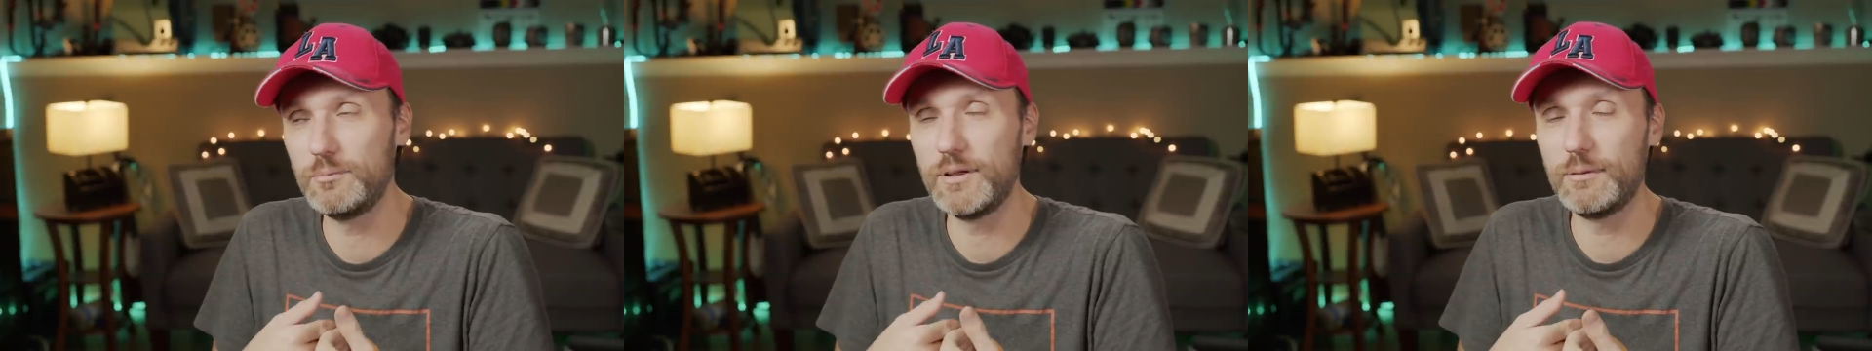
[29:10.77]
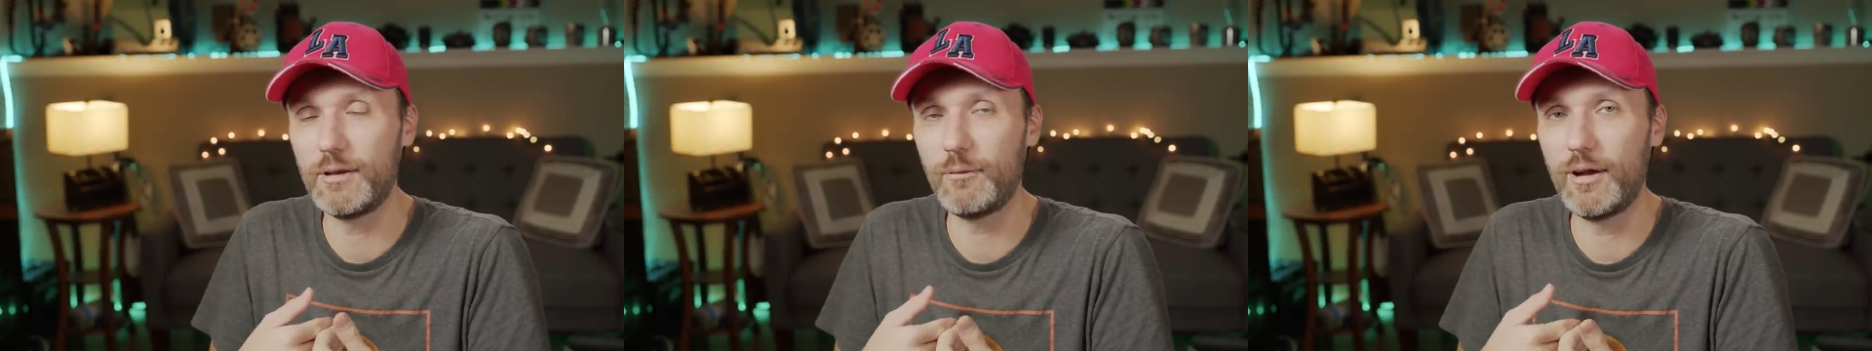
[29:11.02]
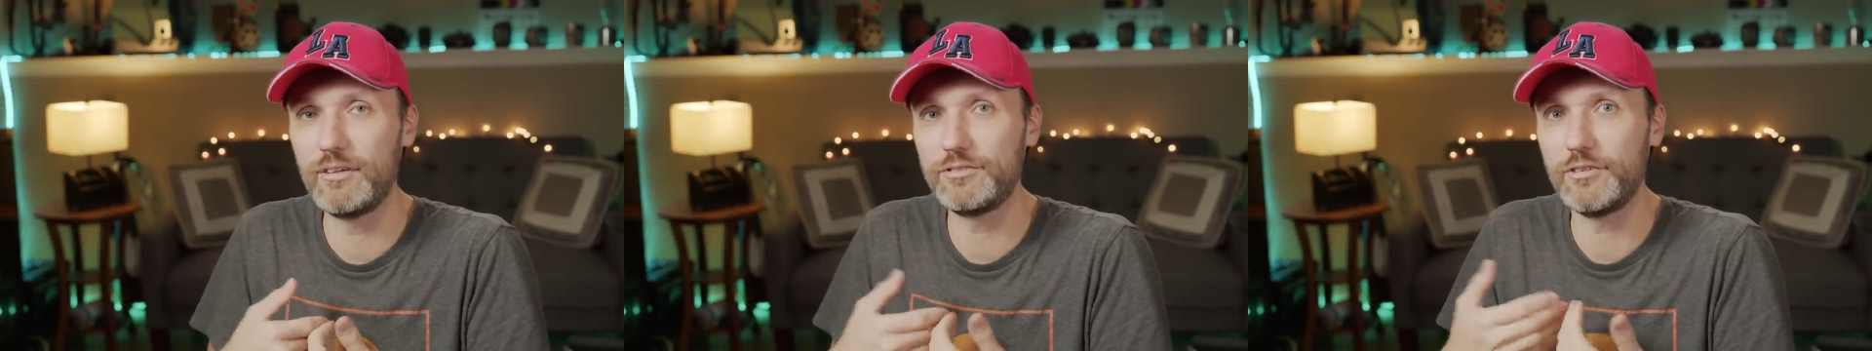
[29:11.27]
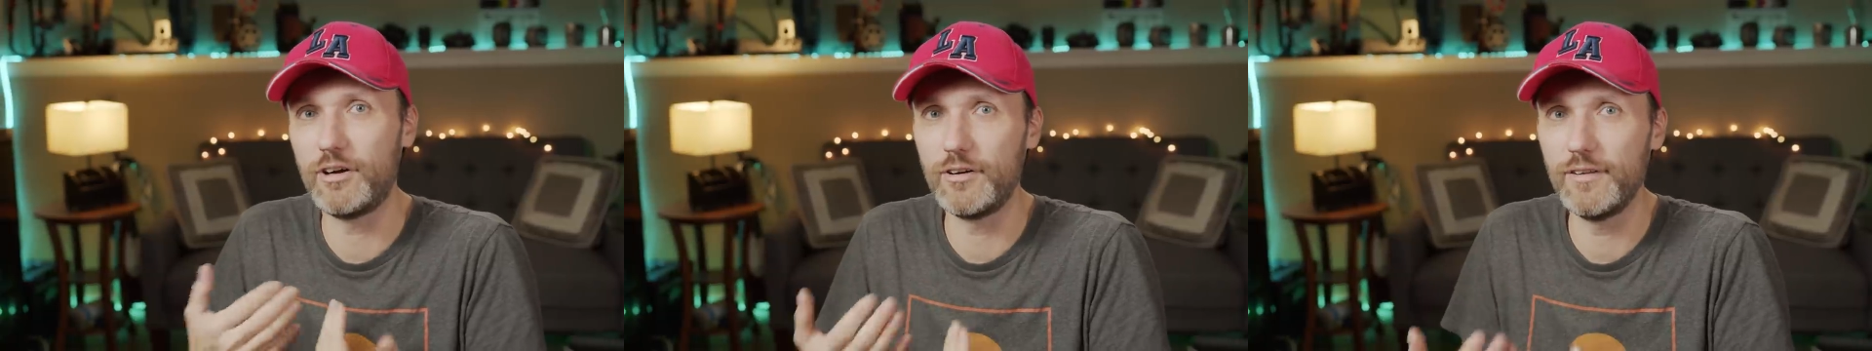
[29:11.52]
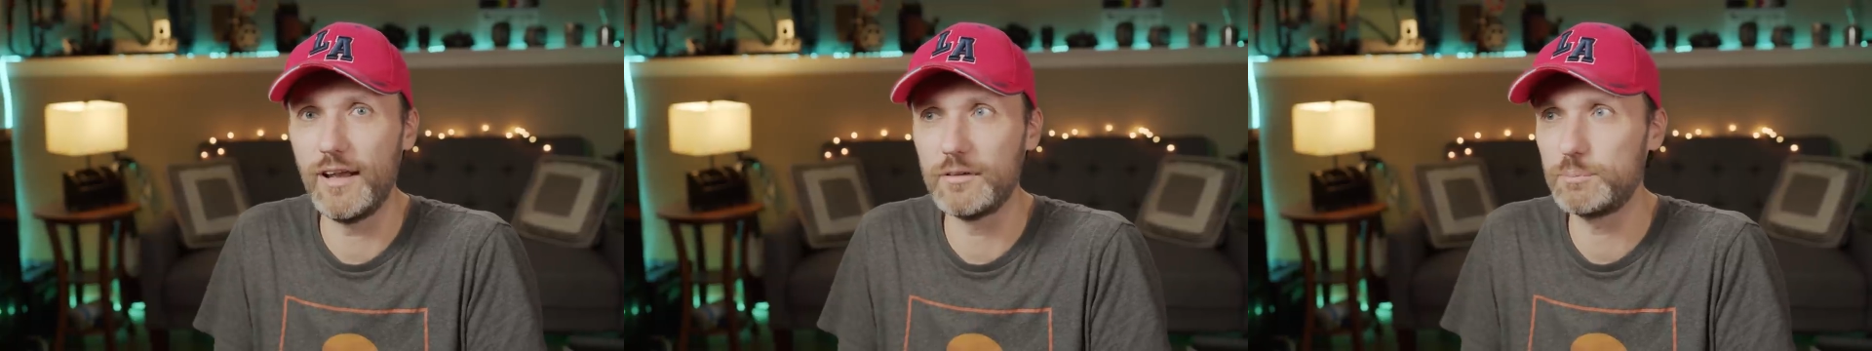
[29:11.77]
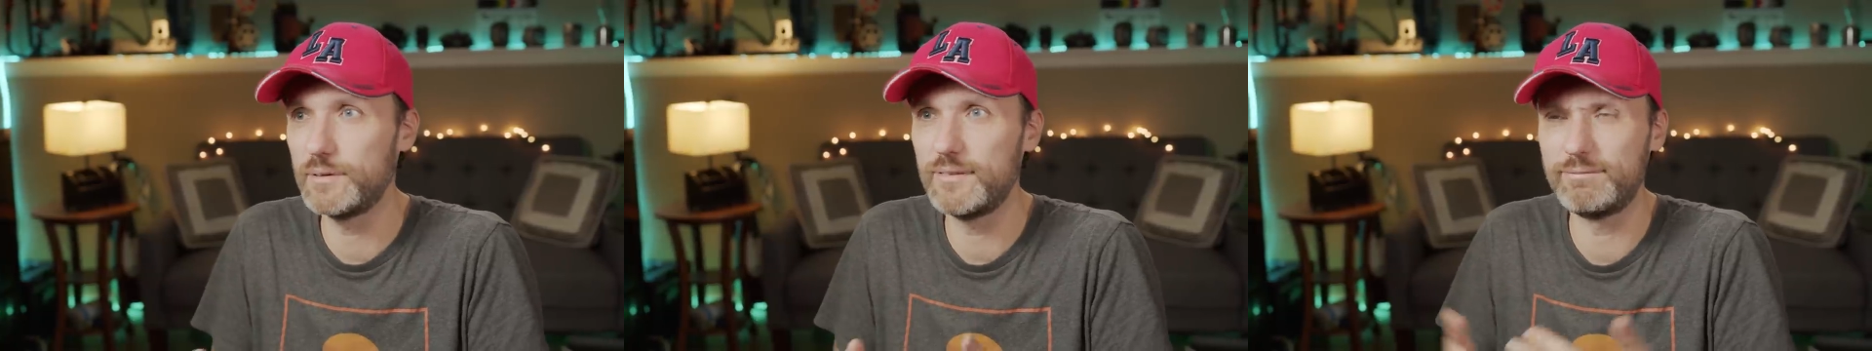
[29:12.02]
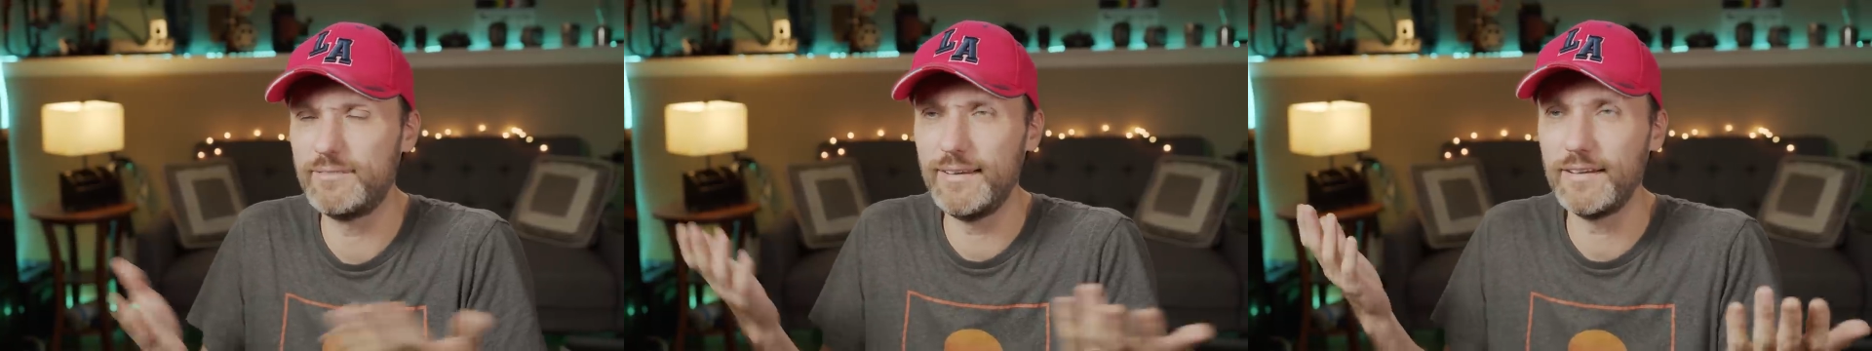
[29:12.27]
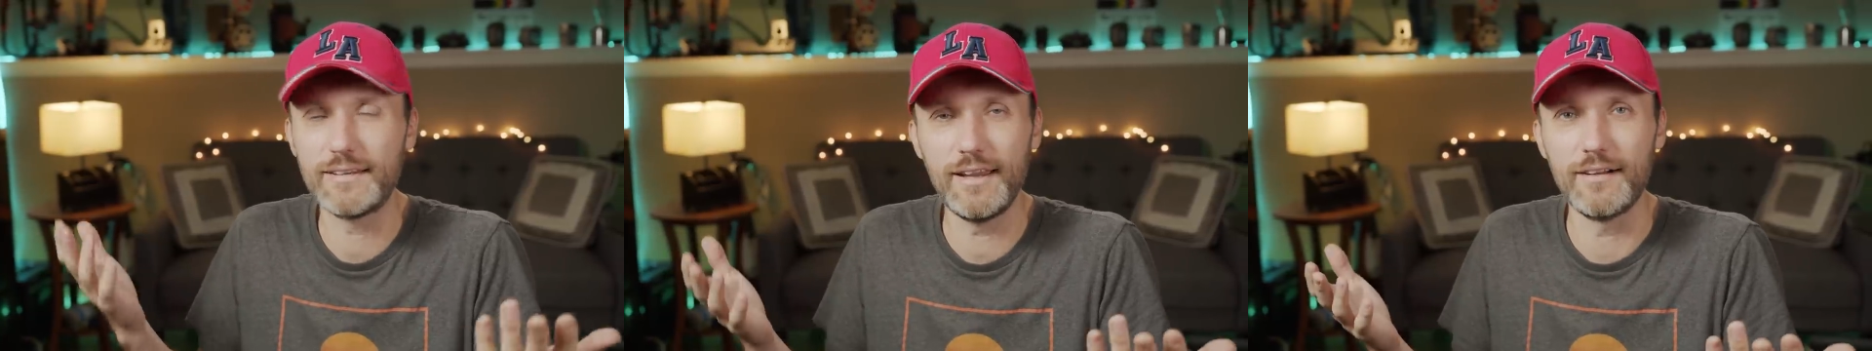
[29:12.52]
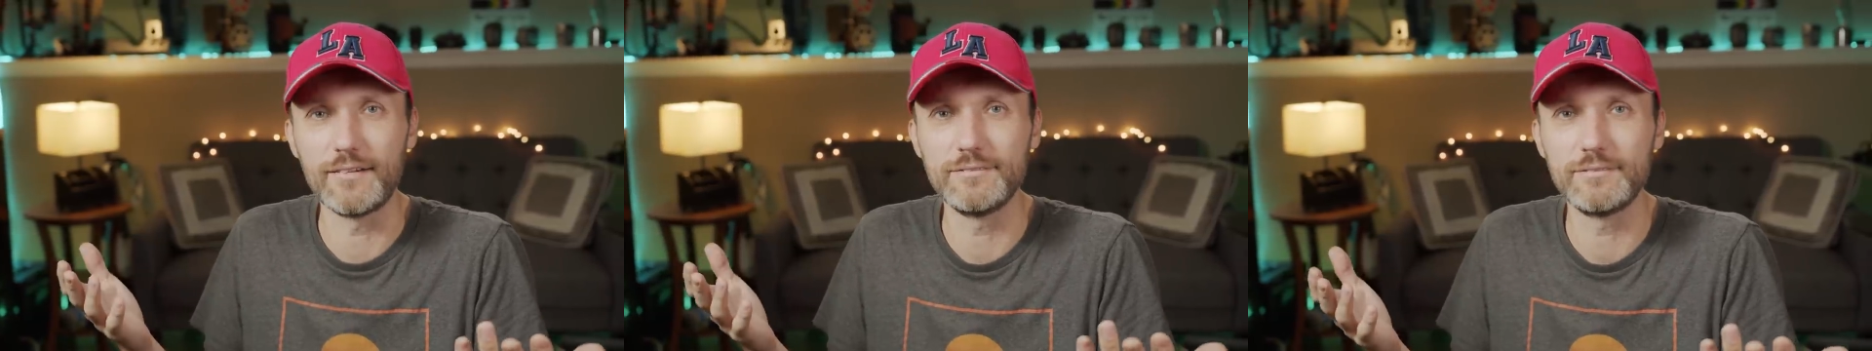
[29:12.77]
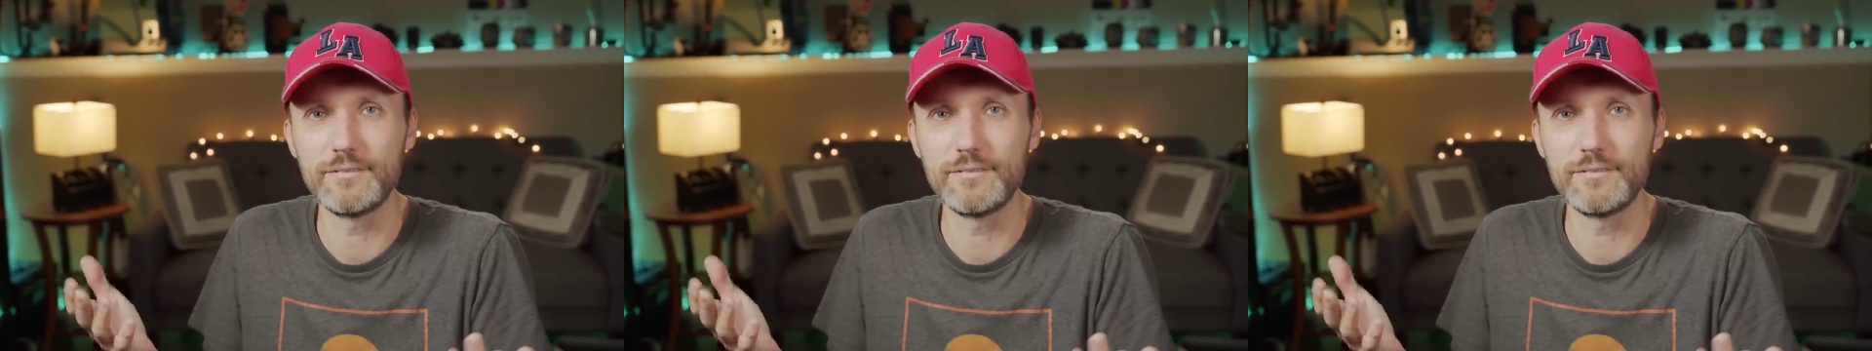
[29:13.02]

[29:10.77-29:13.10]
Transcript: me and my wife aren't that, but they didn't care.